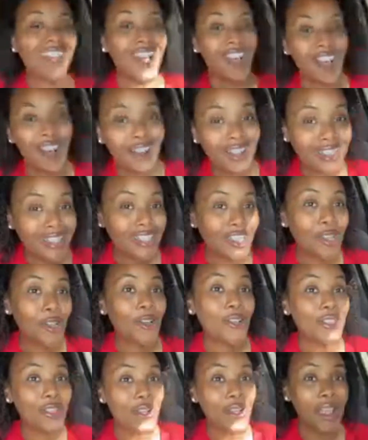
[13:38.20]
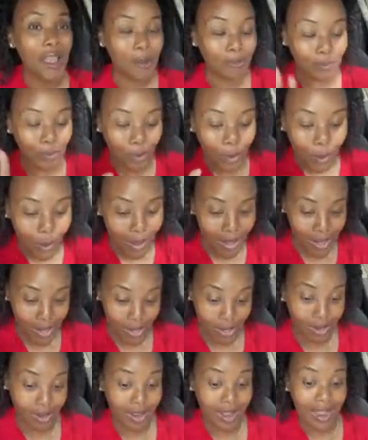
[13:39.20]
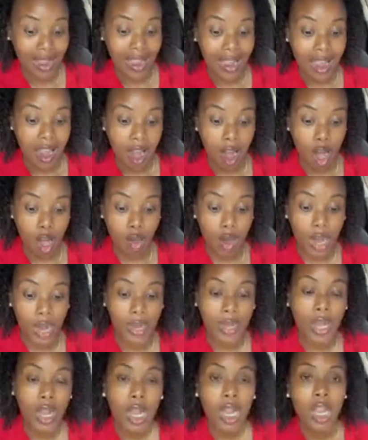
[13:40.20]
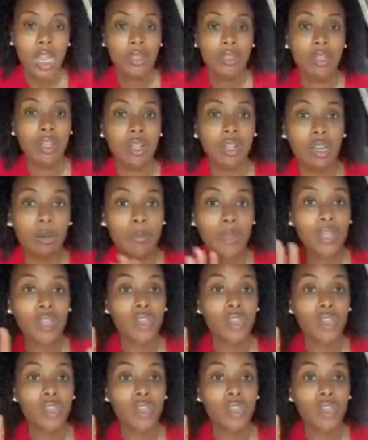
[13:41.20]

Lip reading: also your employer. All right, there are going to be